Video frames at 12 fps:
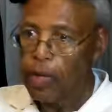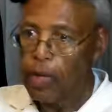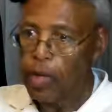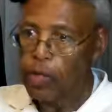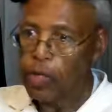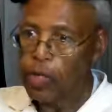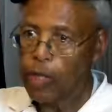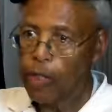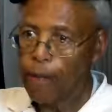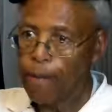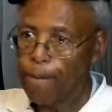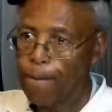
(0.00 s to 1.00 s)
Yes.
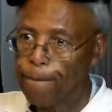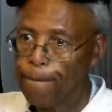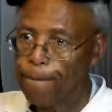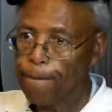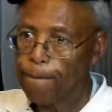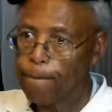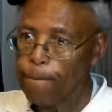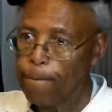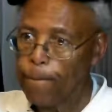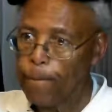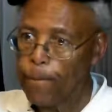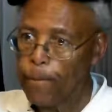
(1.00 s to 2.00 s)
Pardon my human
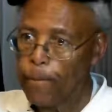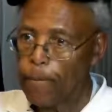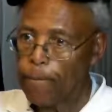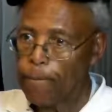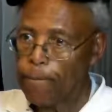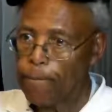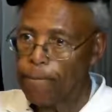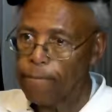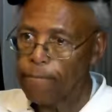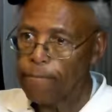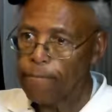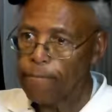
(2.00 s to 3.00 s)
expression, but
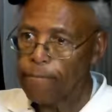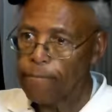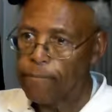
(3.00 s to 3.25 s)
that's